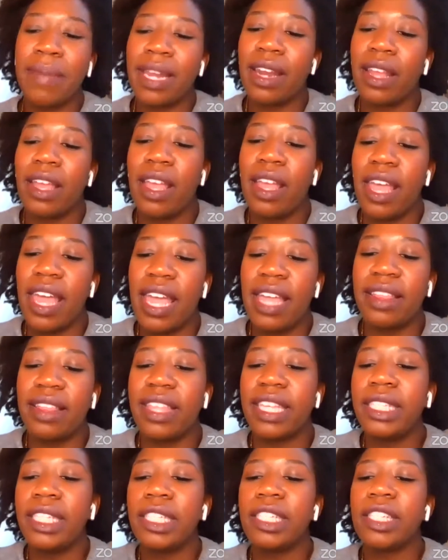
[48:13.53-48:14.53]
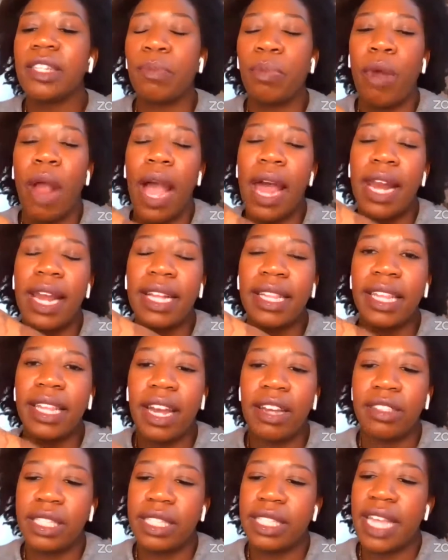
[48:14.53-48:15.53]
I mean, this is a product
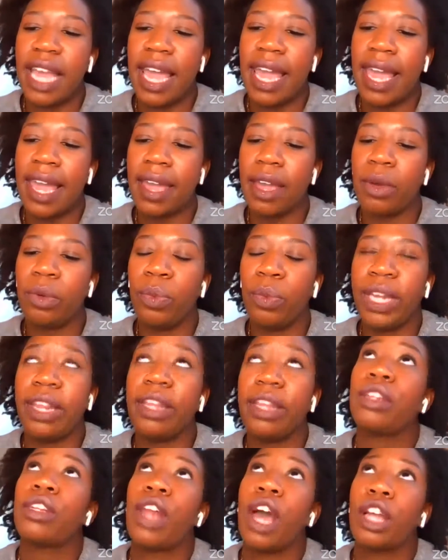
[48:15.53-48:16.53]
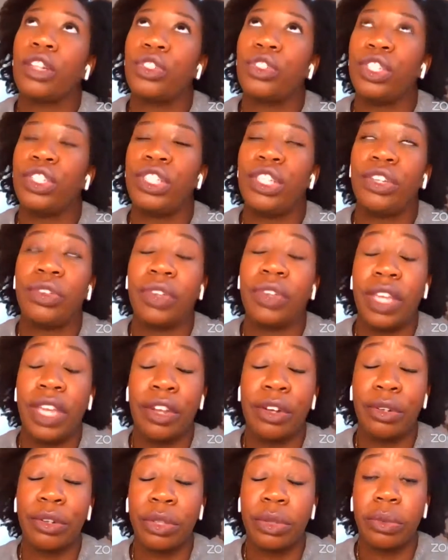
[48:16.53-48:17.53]
that I'll say we didn't launch until
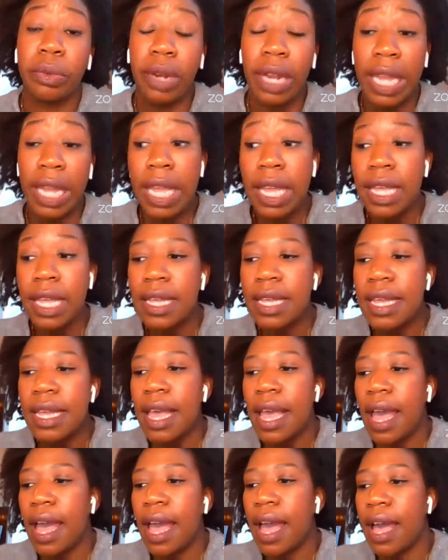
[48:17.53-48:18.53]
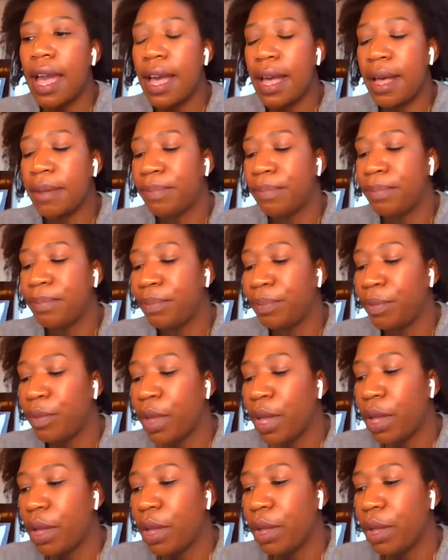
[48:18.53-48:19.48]
year three. Um,